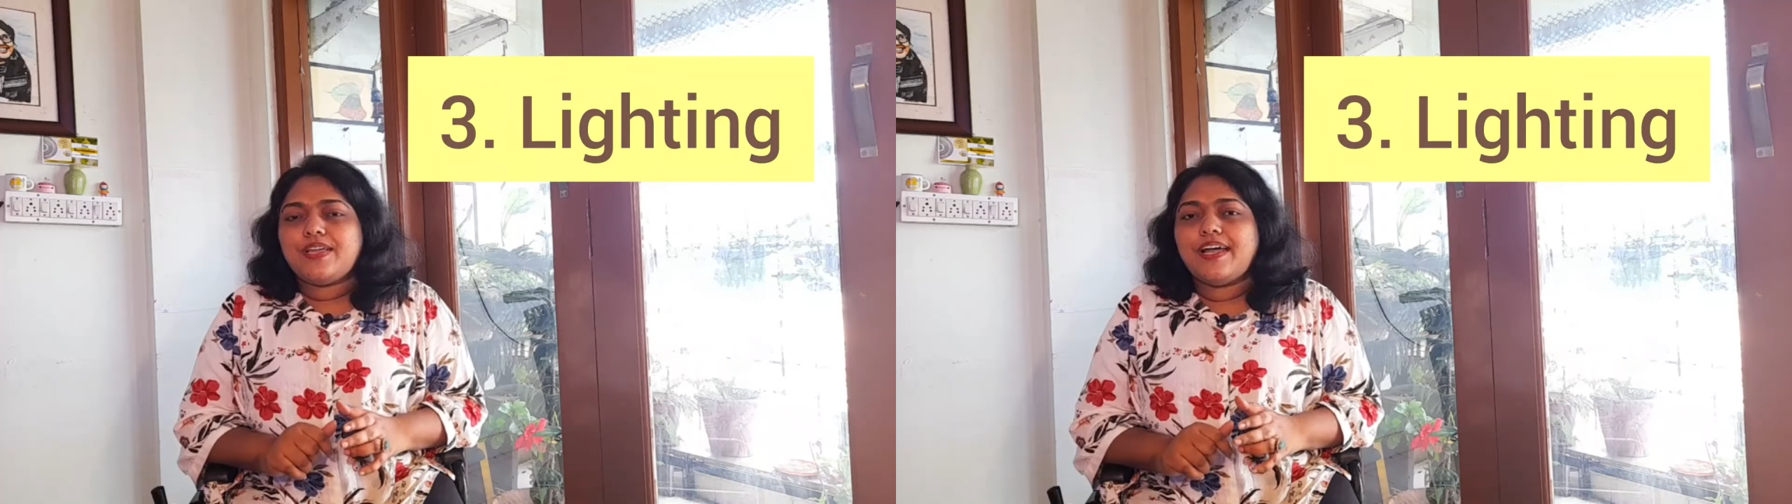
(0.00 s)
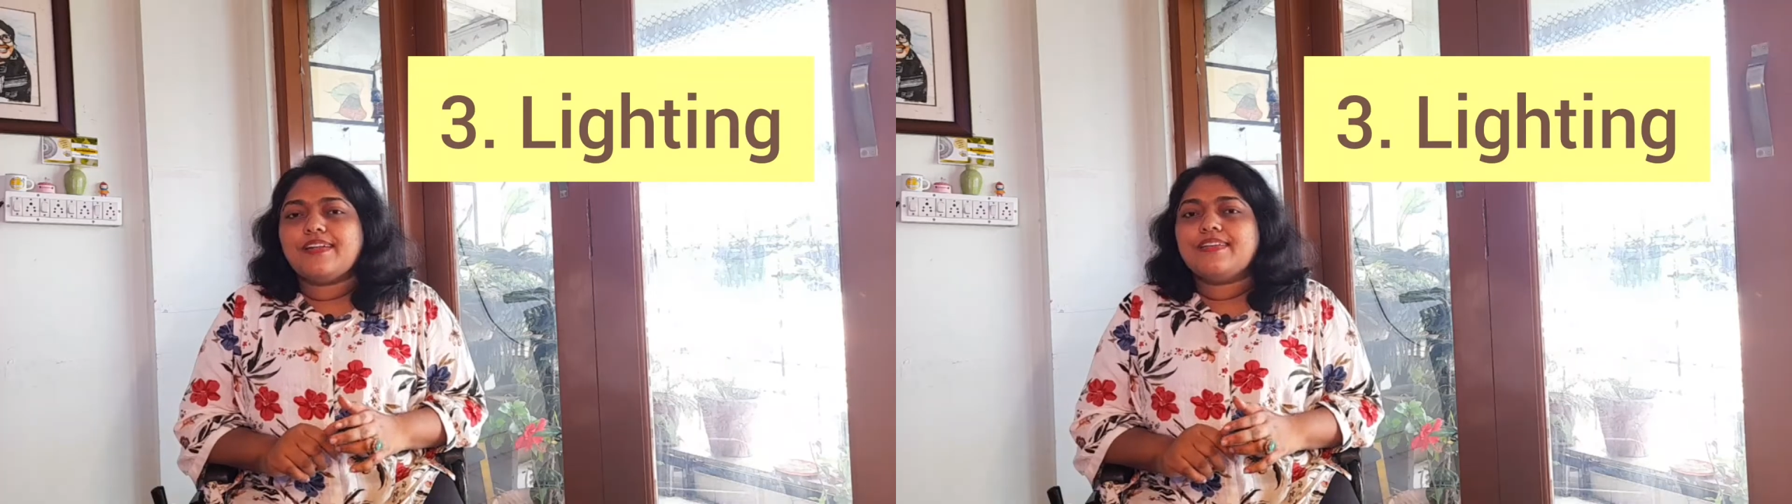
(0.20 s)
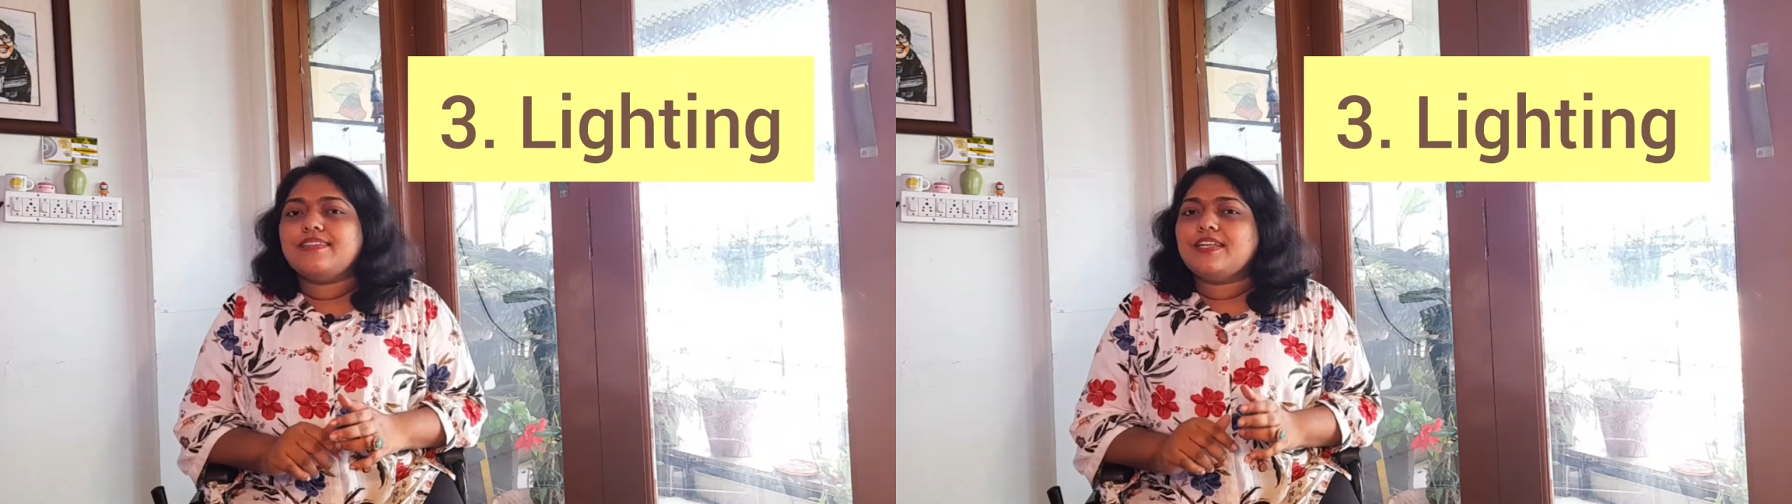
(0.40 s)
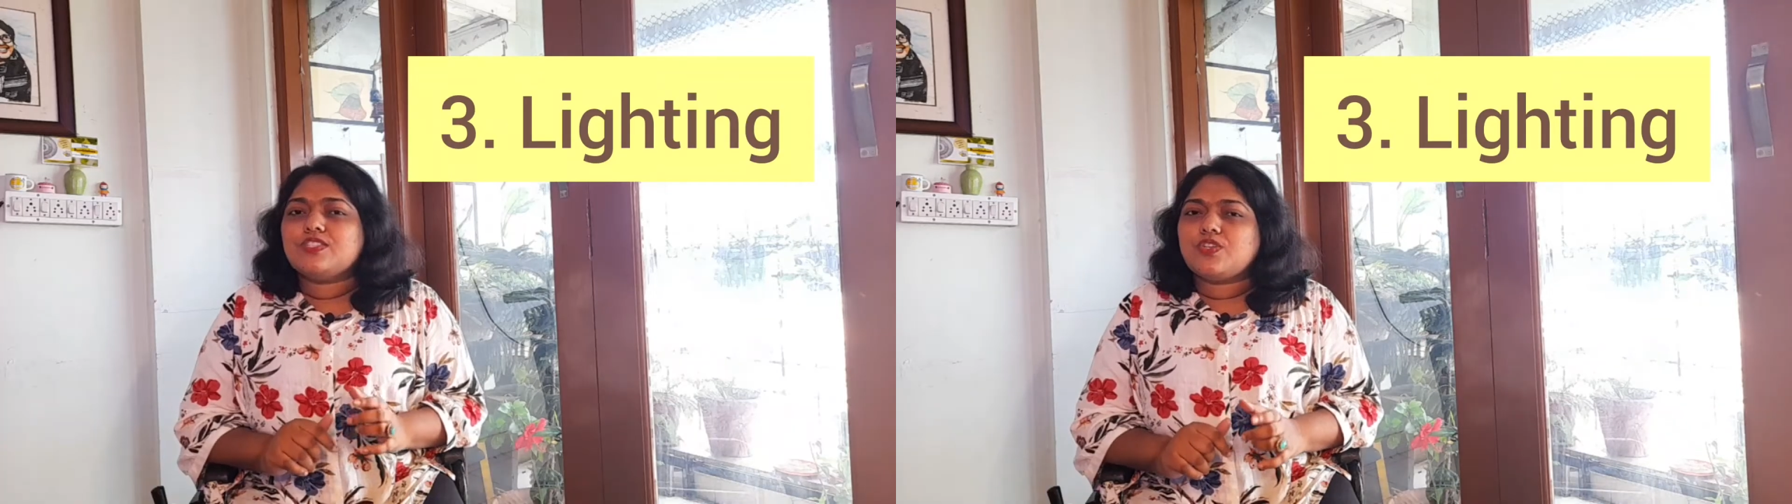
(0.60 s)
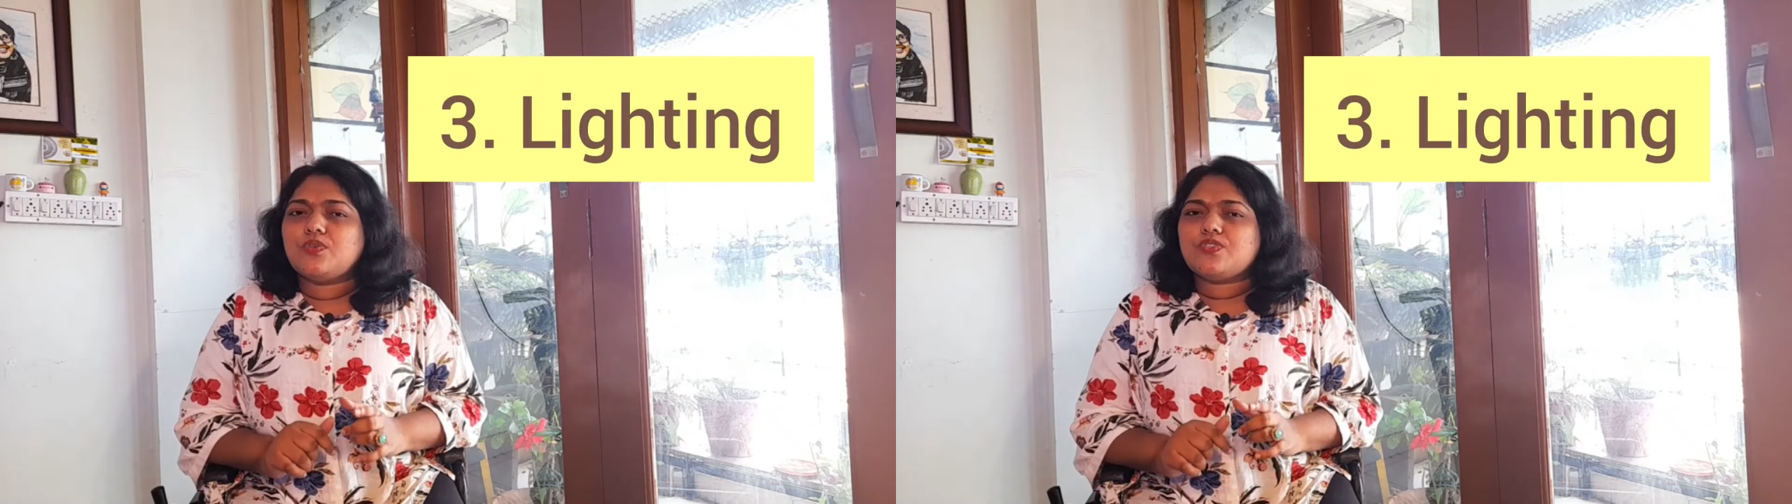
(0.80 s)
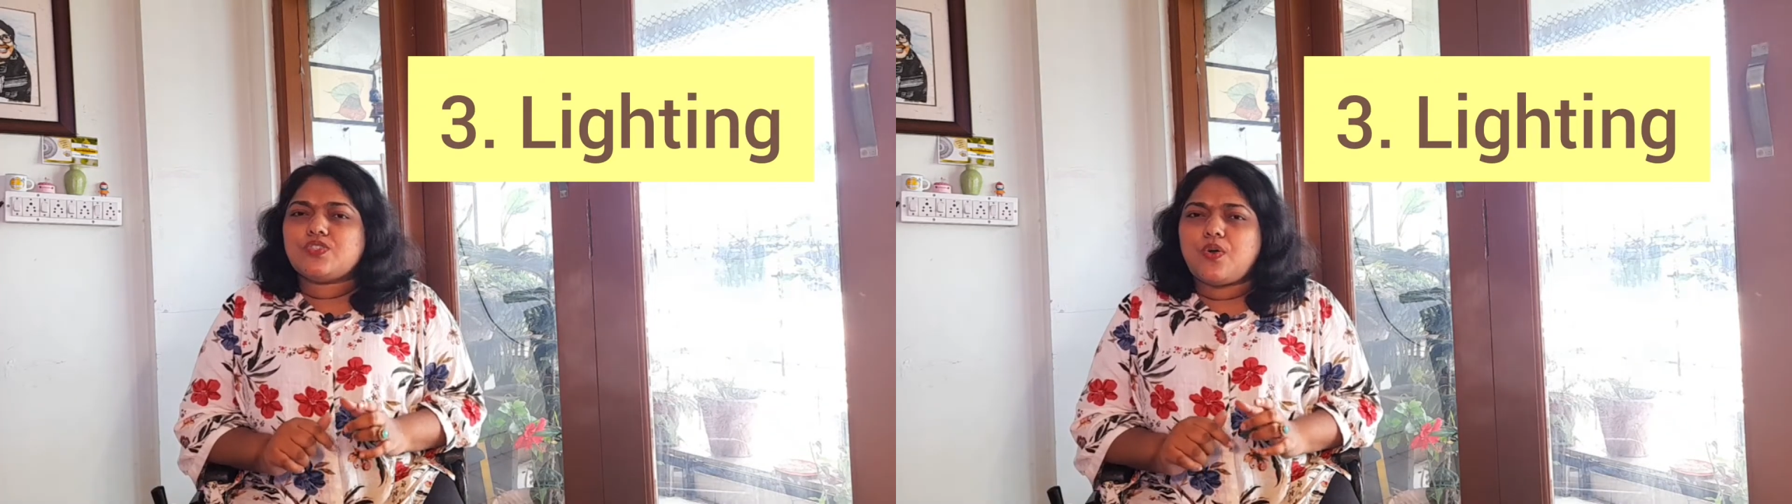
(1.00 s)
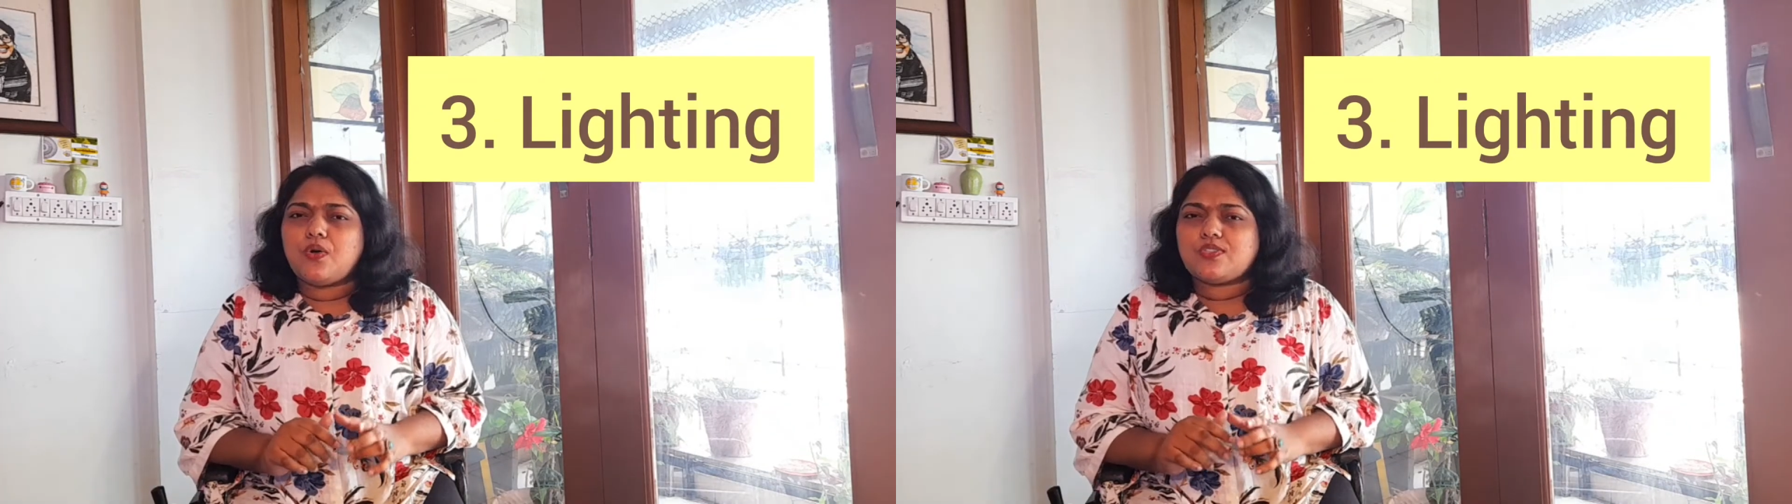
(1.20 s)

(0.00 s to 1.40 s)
that there is no strong